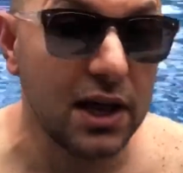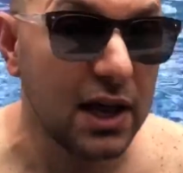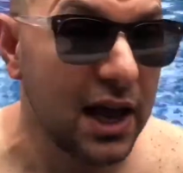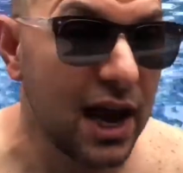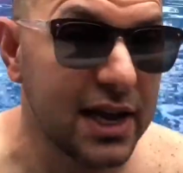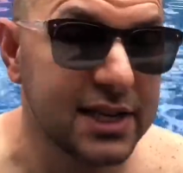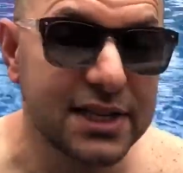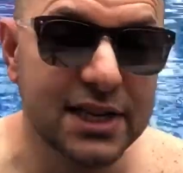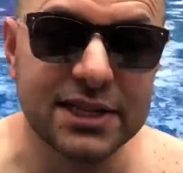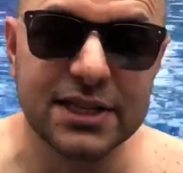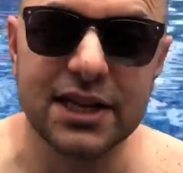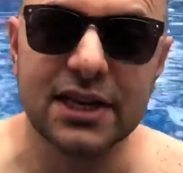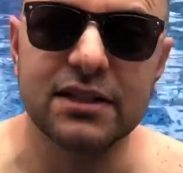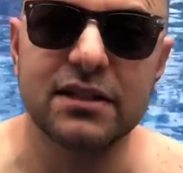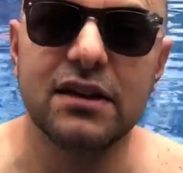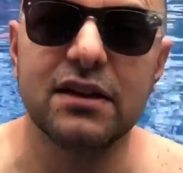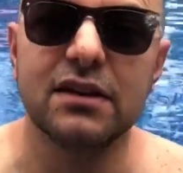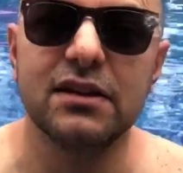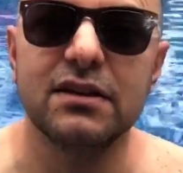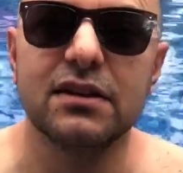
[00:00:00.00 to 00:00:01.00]
As I said,
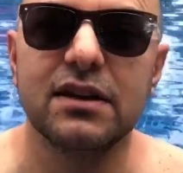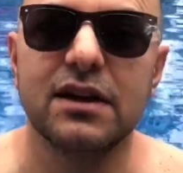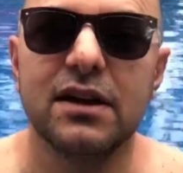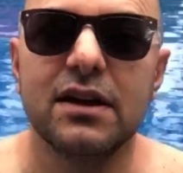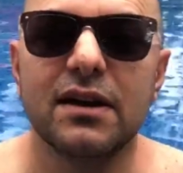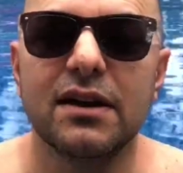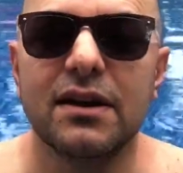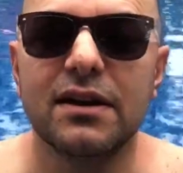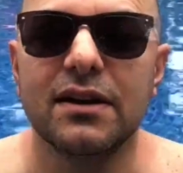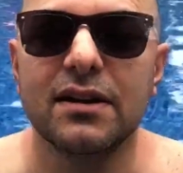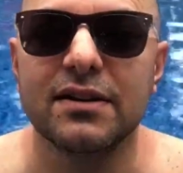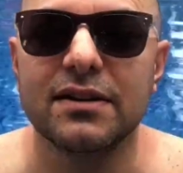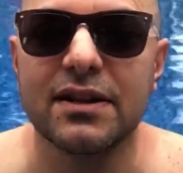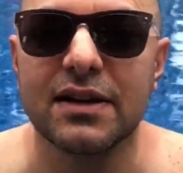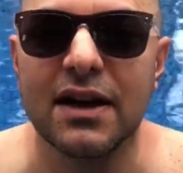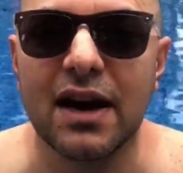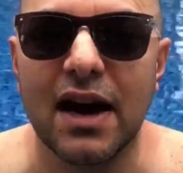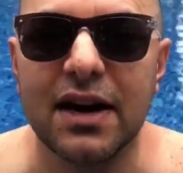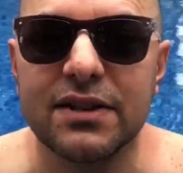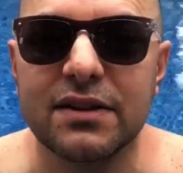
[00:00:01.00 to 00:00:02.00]
the
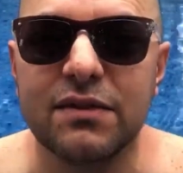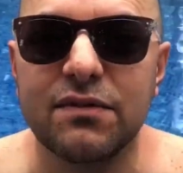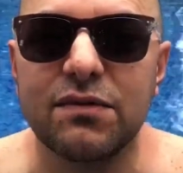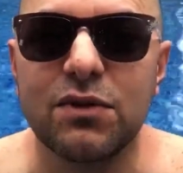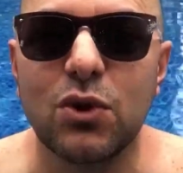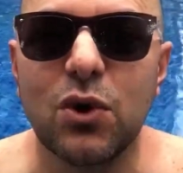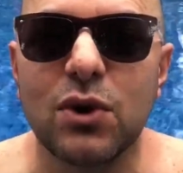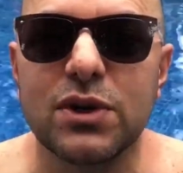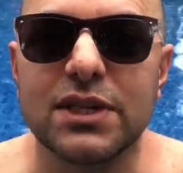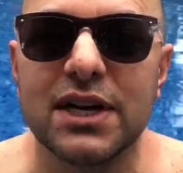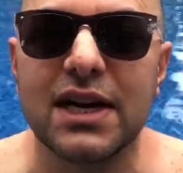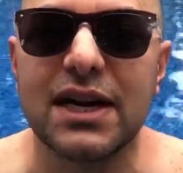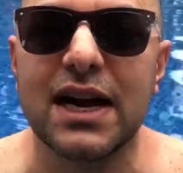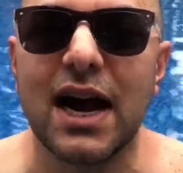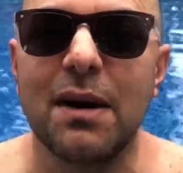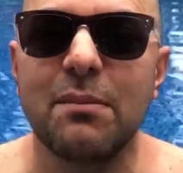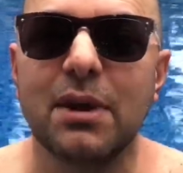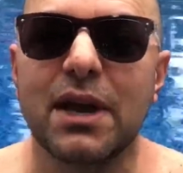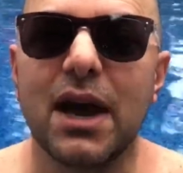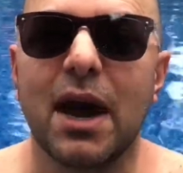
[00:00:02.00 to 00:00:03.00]
other vlogs are
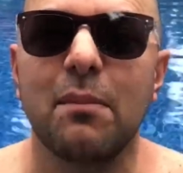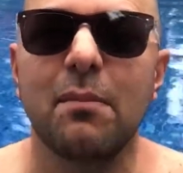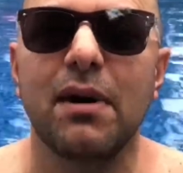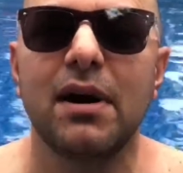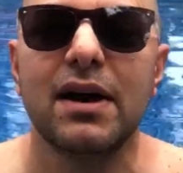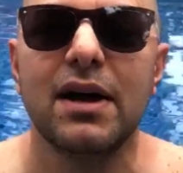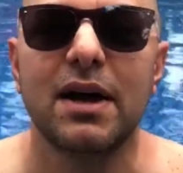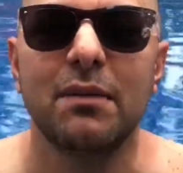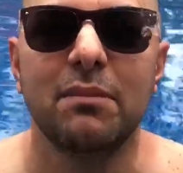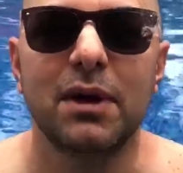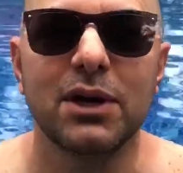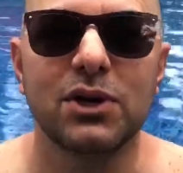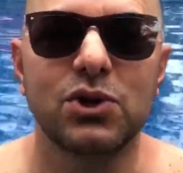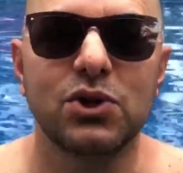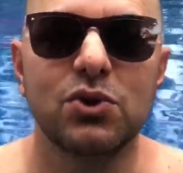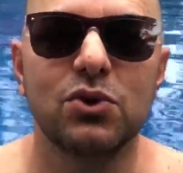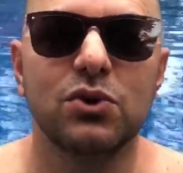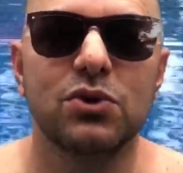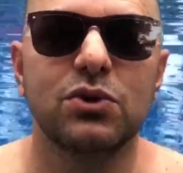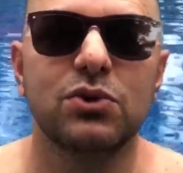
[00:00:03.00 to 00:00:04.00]
coming up. Make
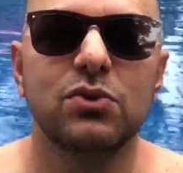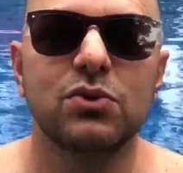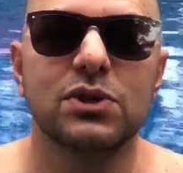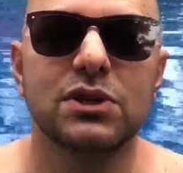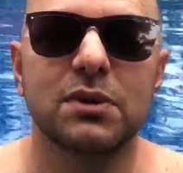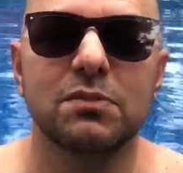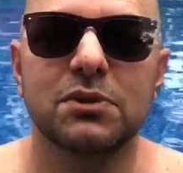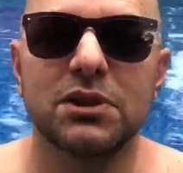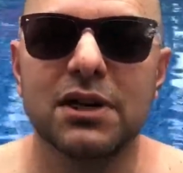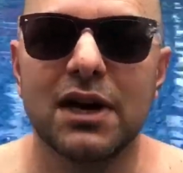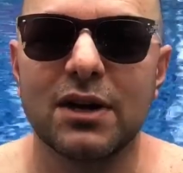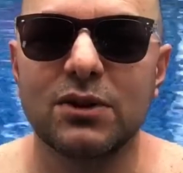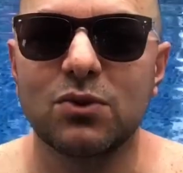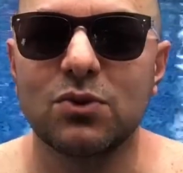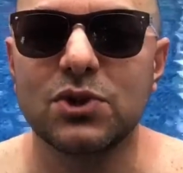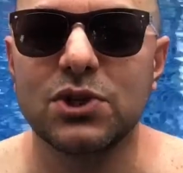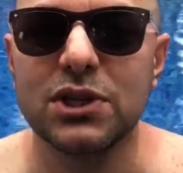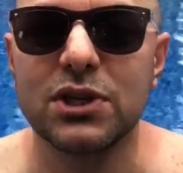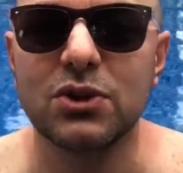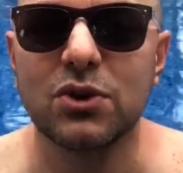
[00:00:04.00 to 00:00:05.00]
sure to subscribe to
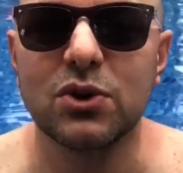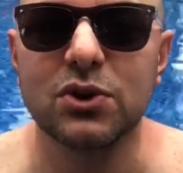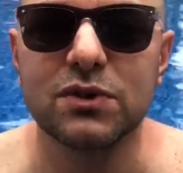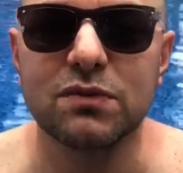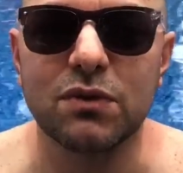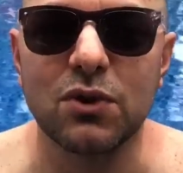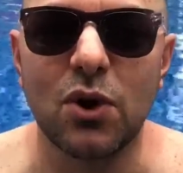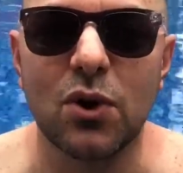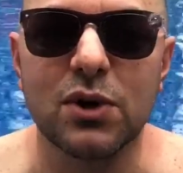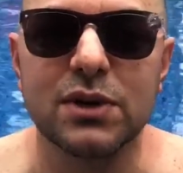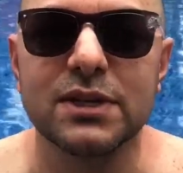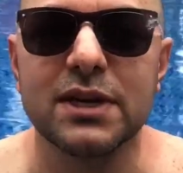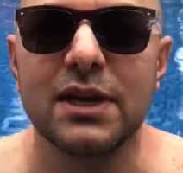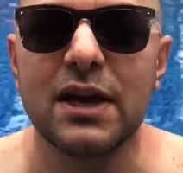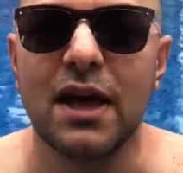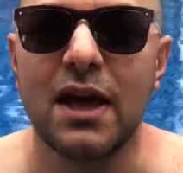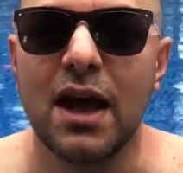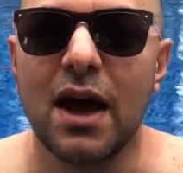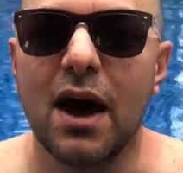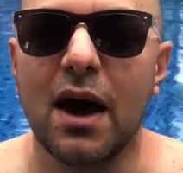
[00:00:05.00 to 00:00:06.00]
see those vlogs.
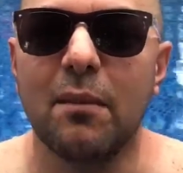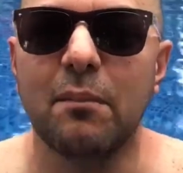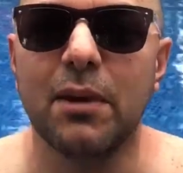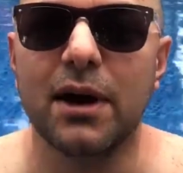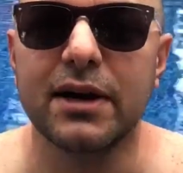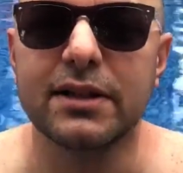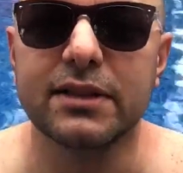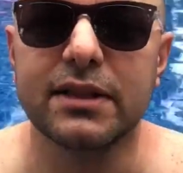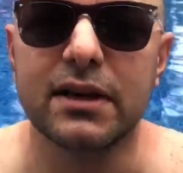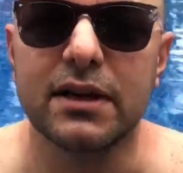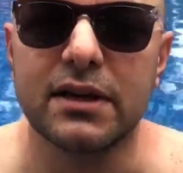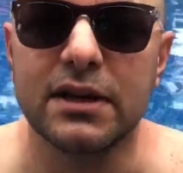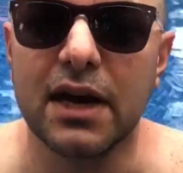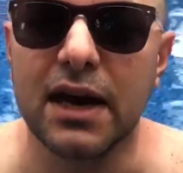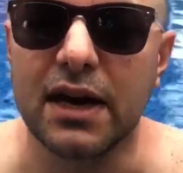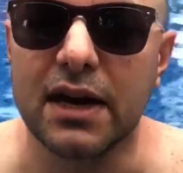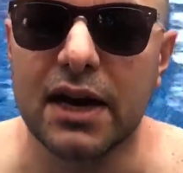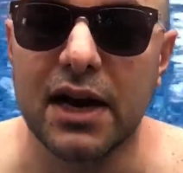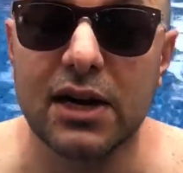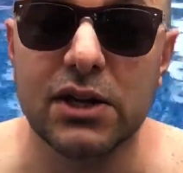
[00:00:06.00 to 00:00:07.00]
But yeah,
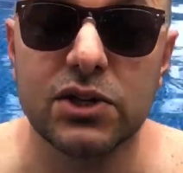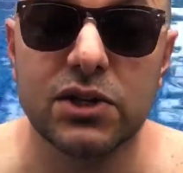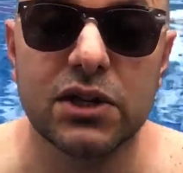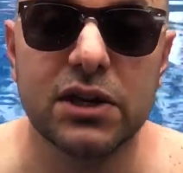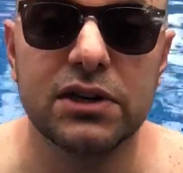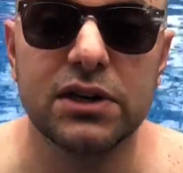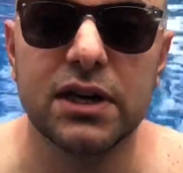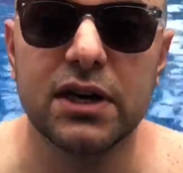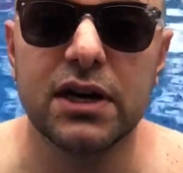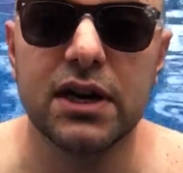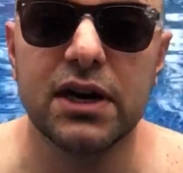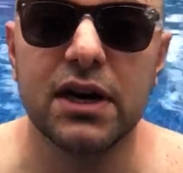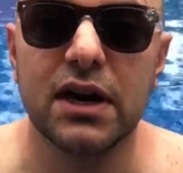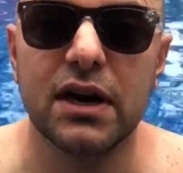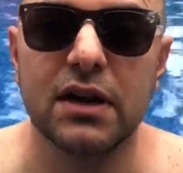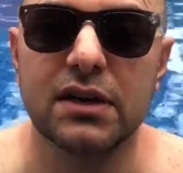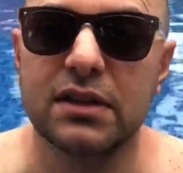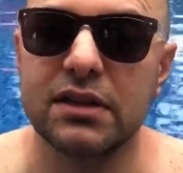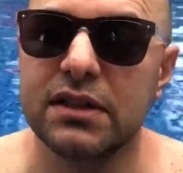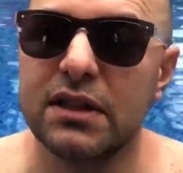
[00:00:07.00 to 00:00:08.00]
Costa Rica
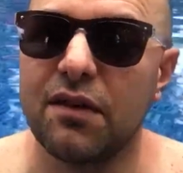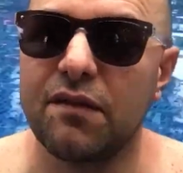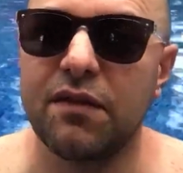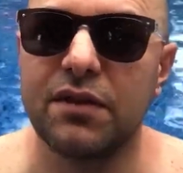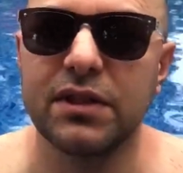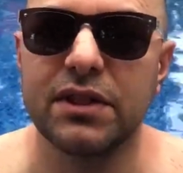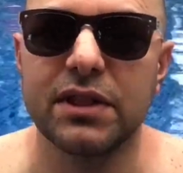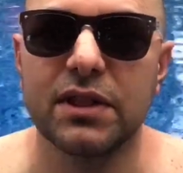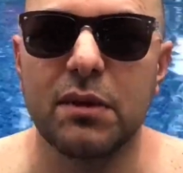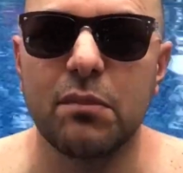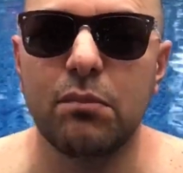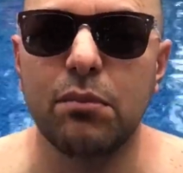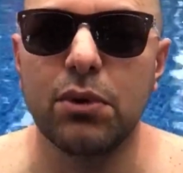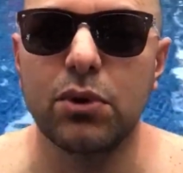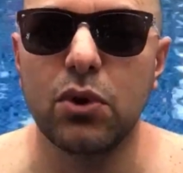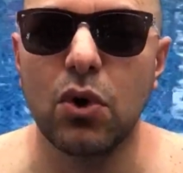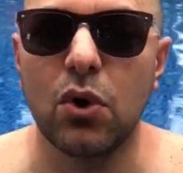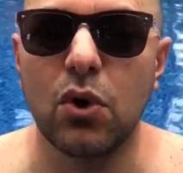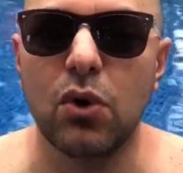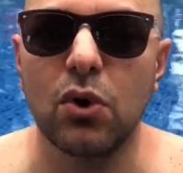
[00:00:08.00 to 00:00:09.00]
definitely
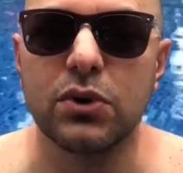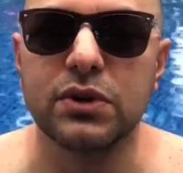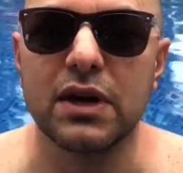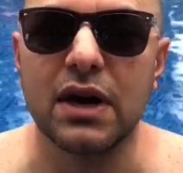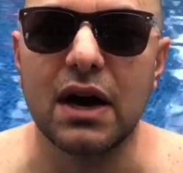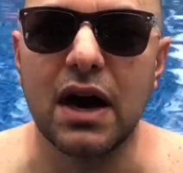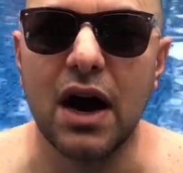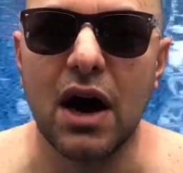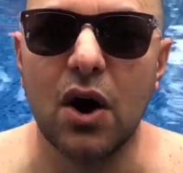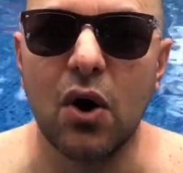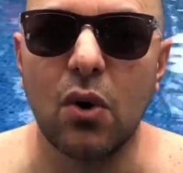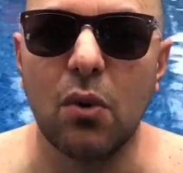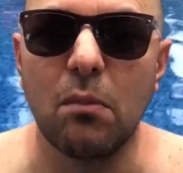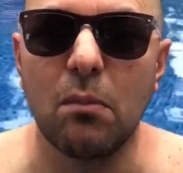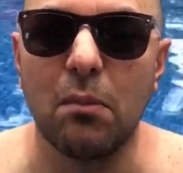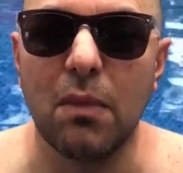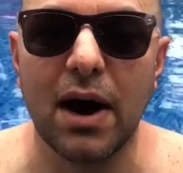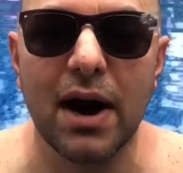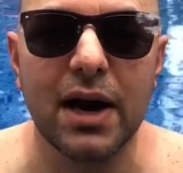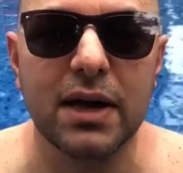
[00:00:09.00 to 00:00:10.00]
blew our
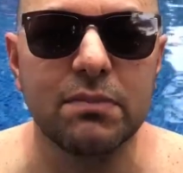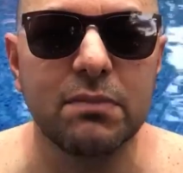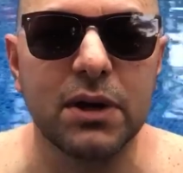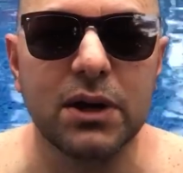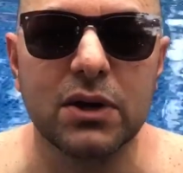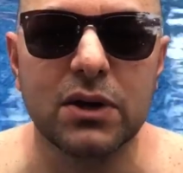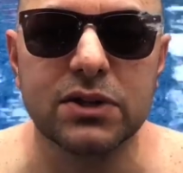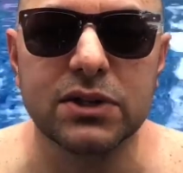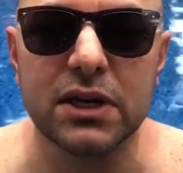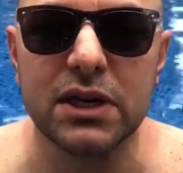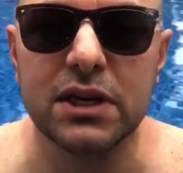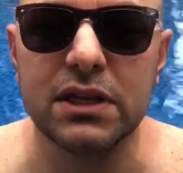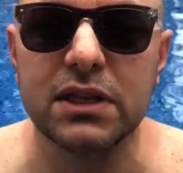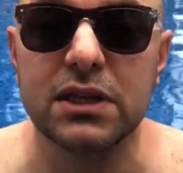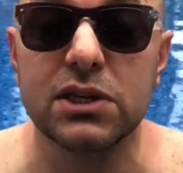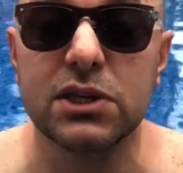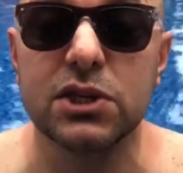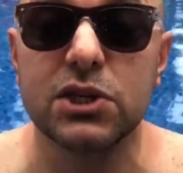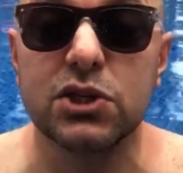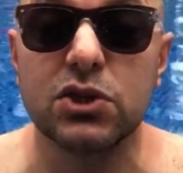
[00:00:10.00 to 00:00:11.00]
mind because it
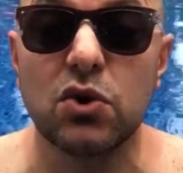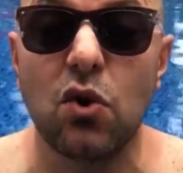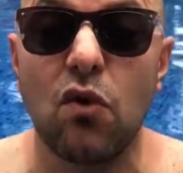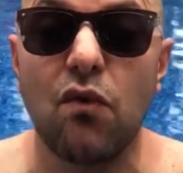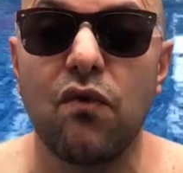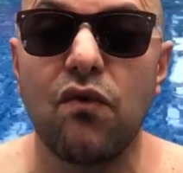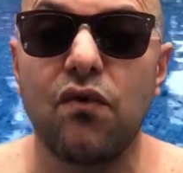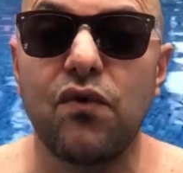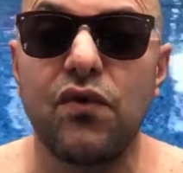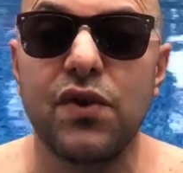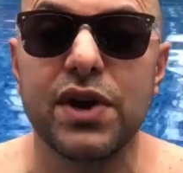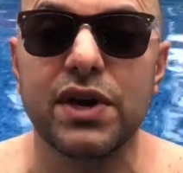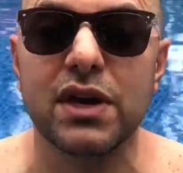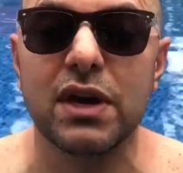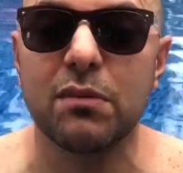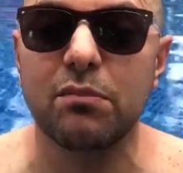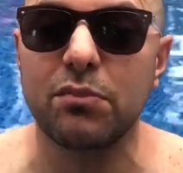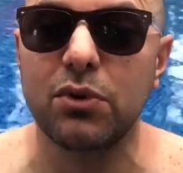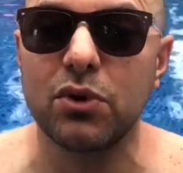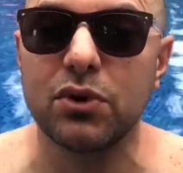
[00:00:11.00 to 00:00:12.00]
is so
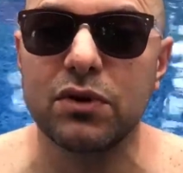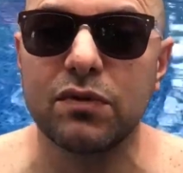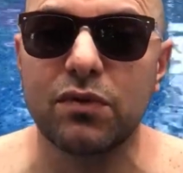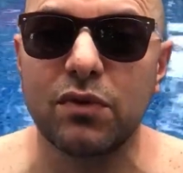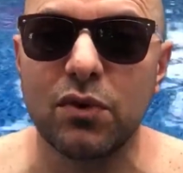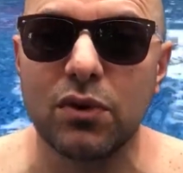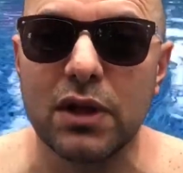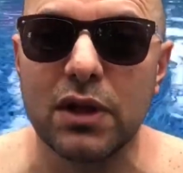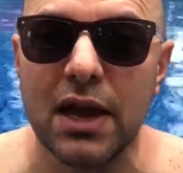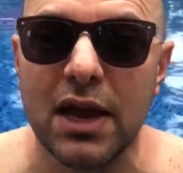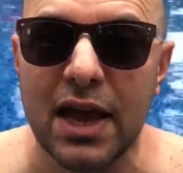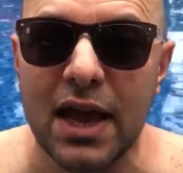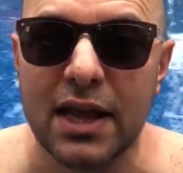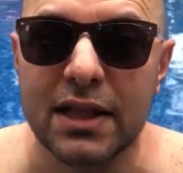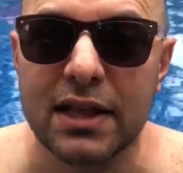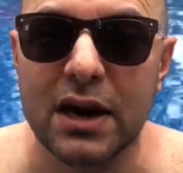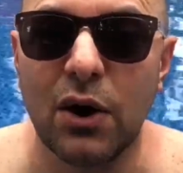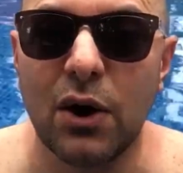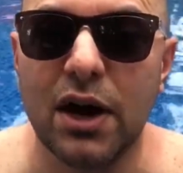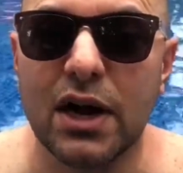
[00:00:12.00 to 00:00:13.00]
freaking beautiful.
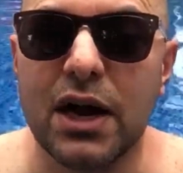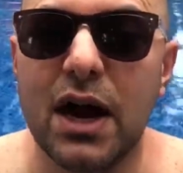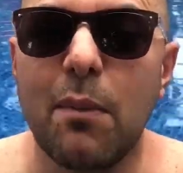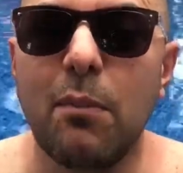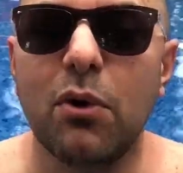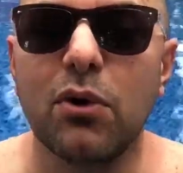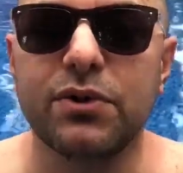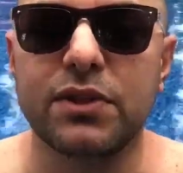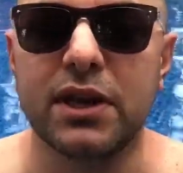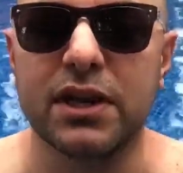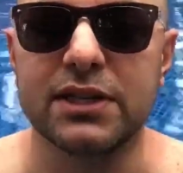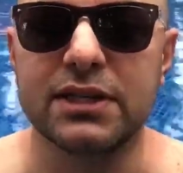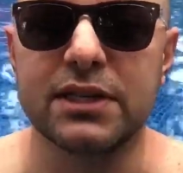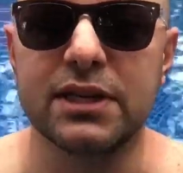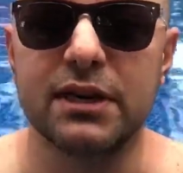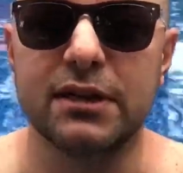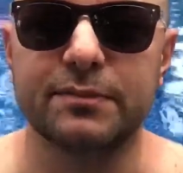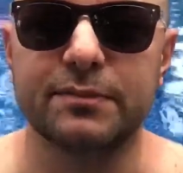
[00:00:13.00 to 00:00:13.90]
Now, a couple of things here.